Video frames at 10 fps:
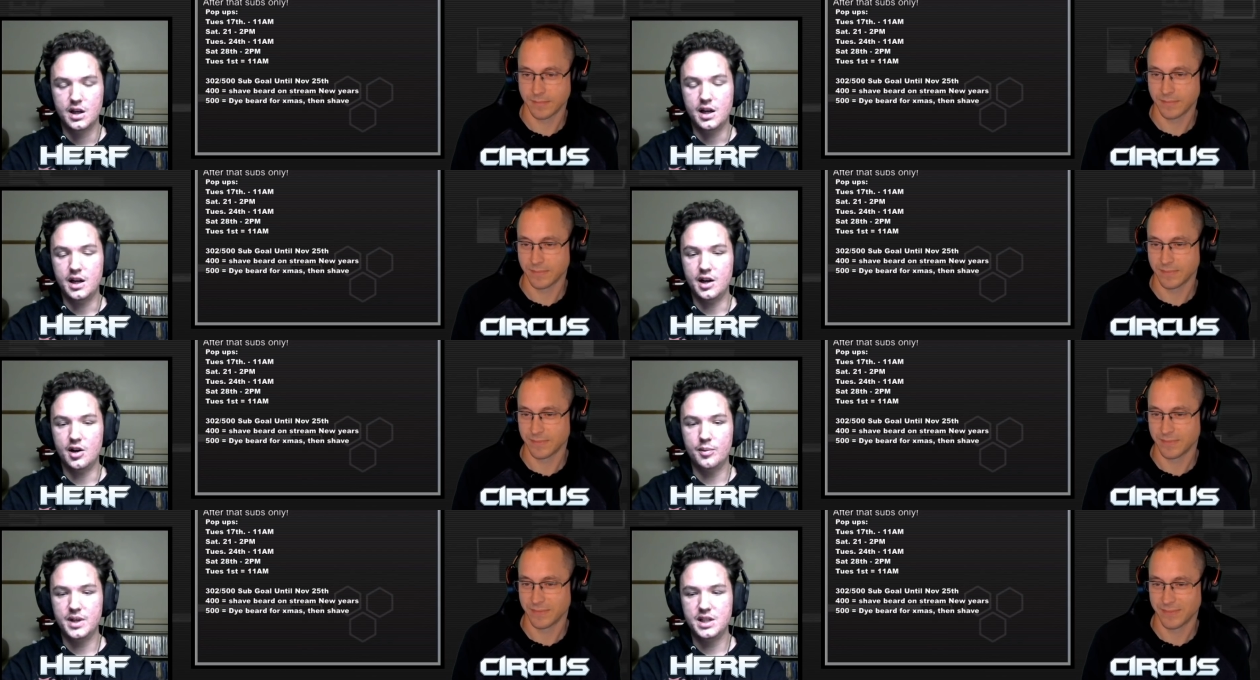
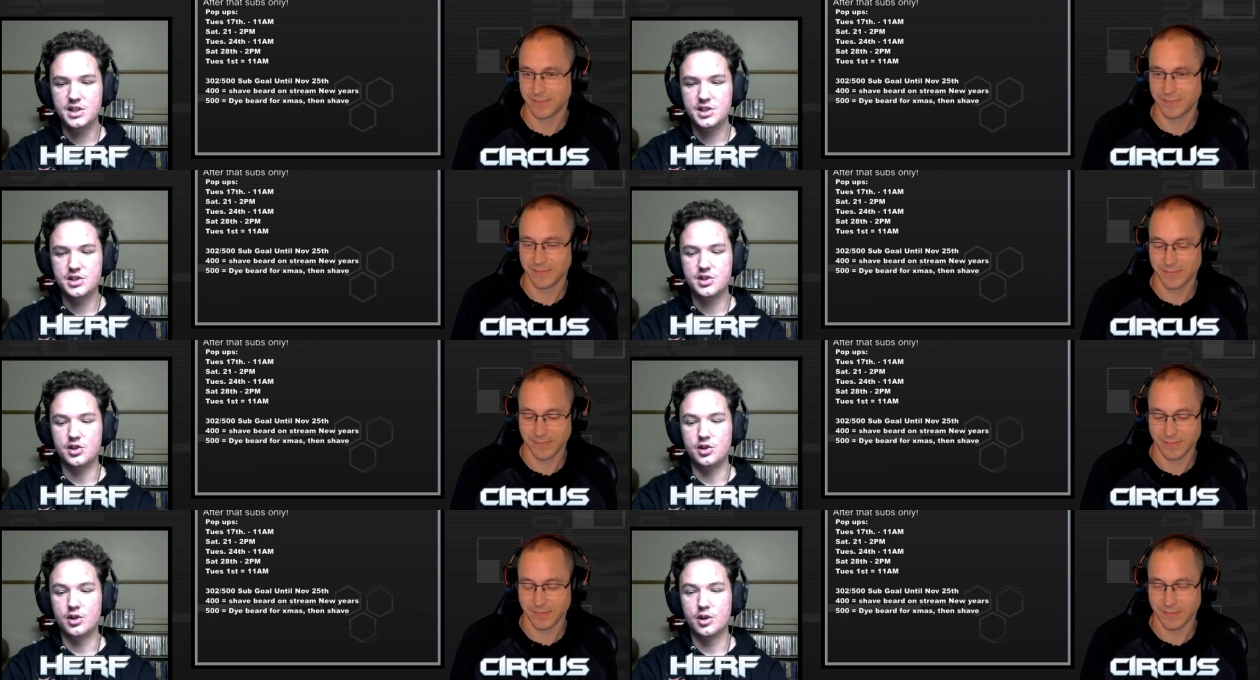Speaker 1: Arrow
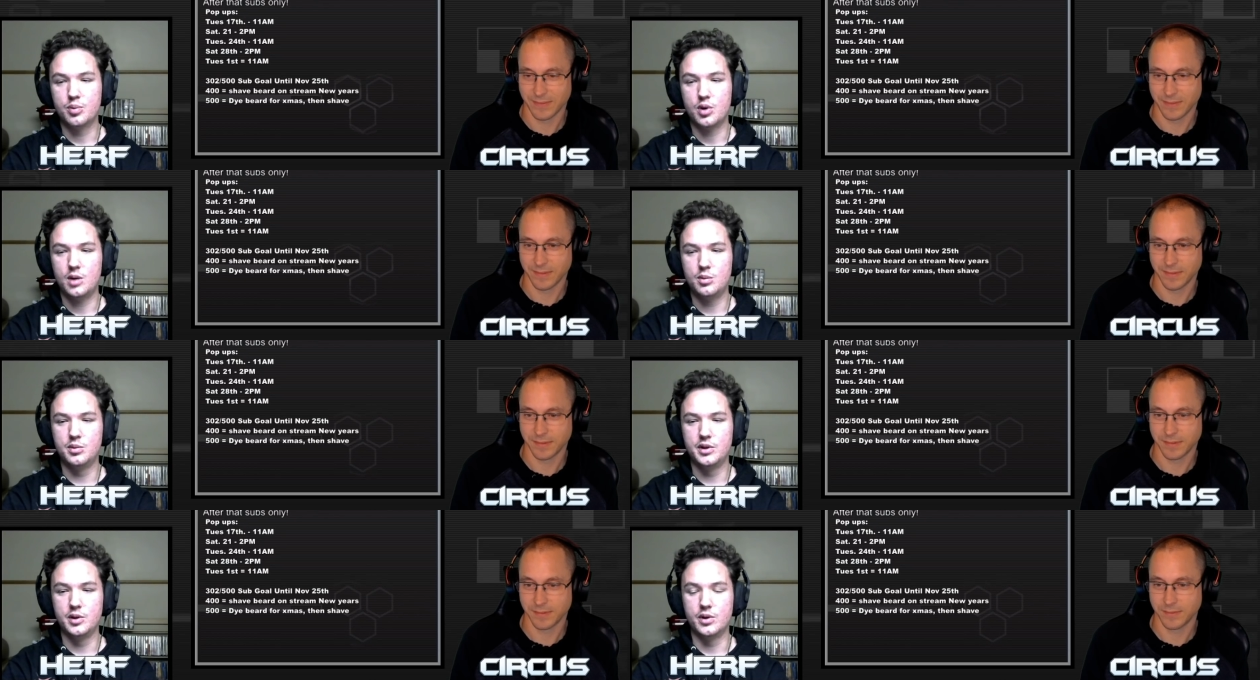Mages, you could
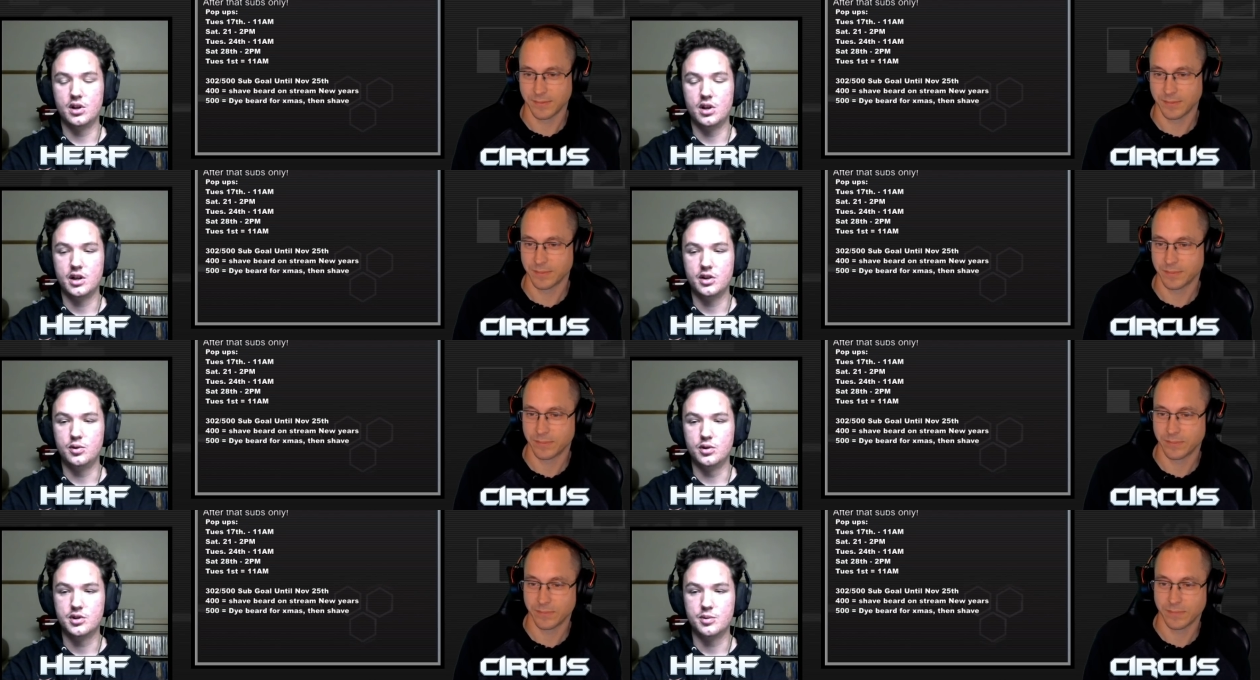probably win a lot of
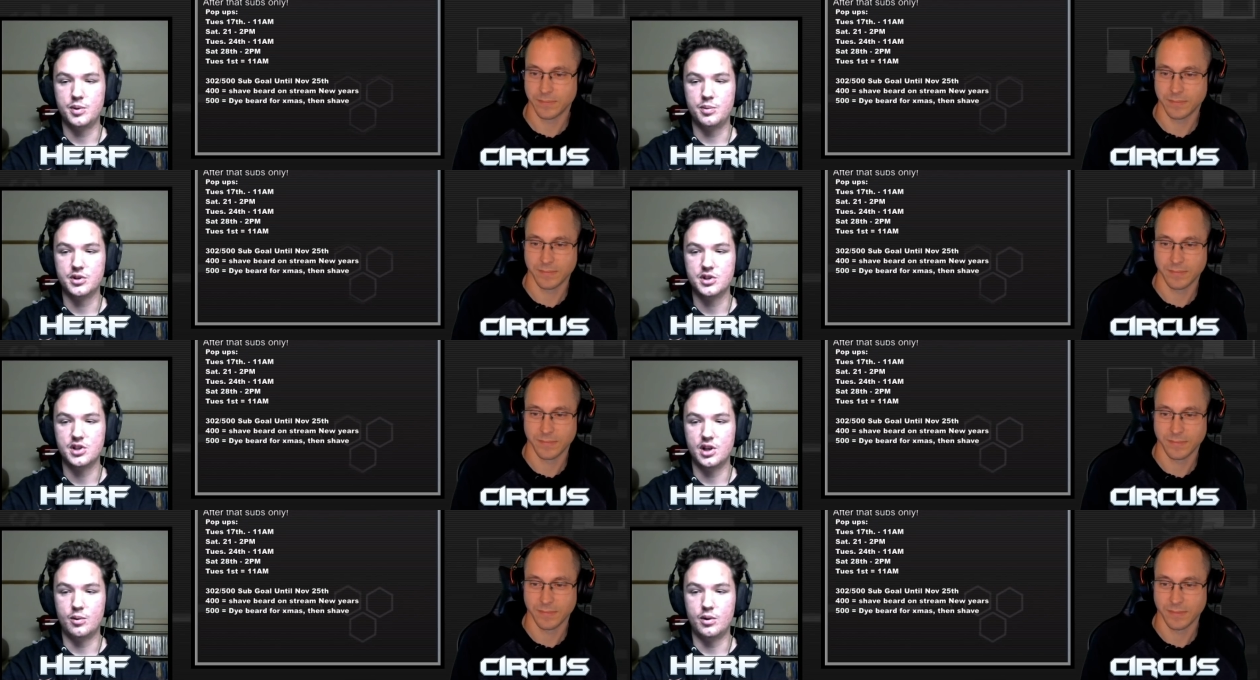duels to people
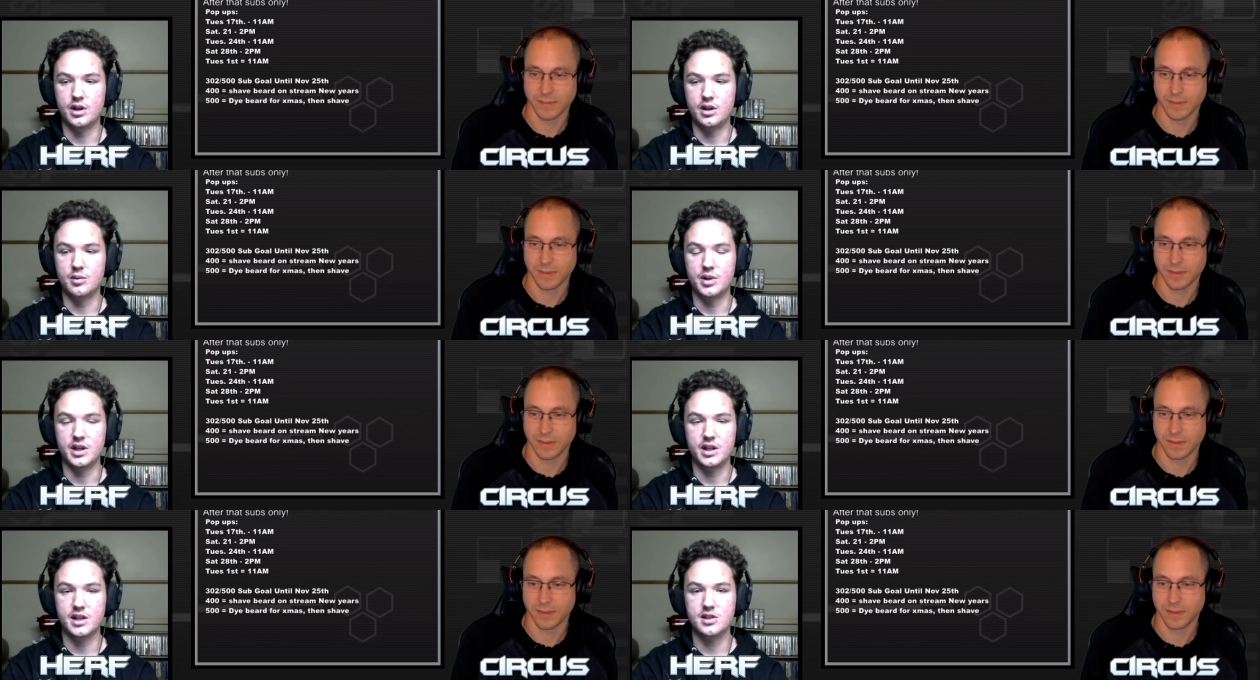just not wanting to
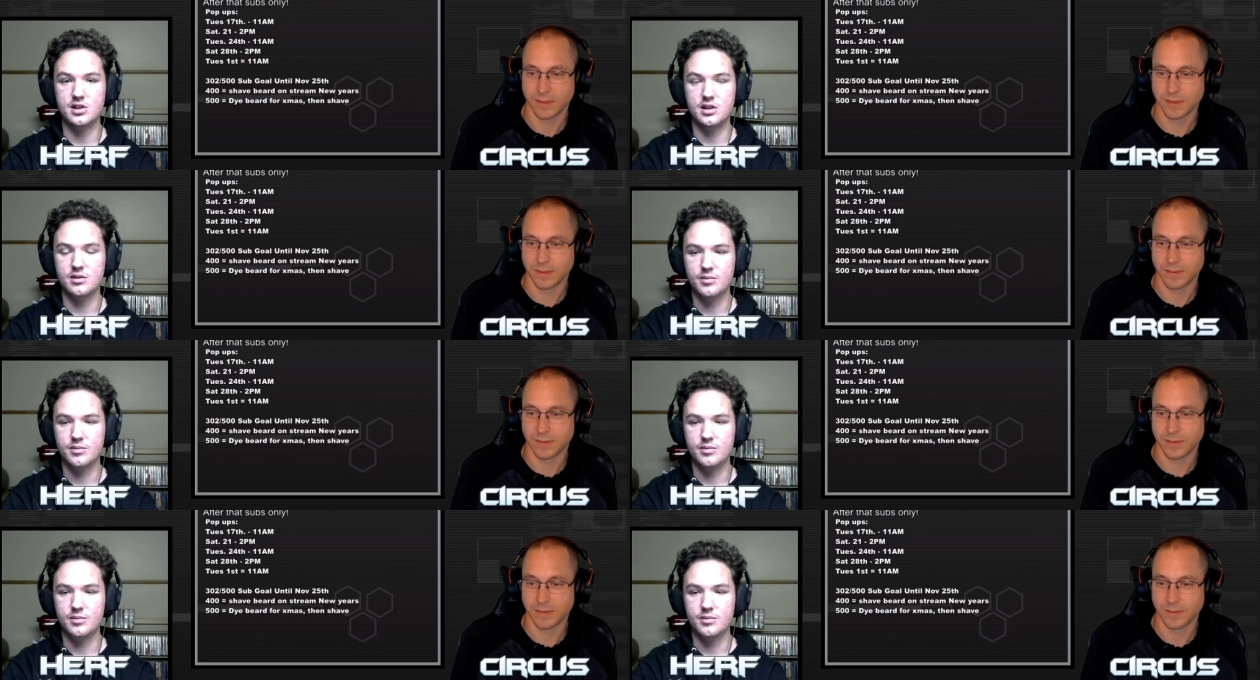play against you.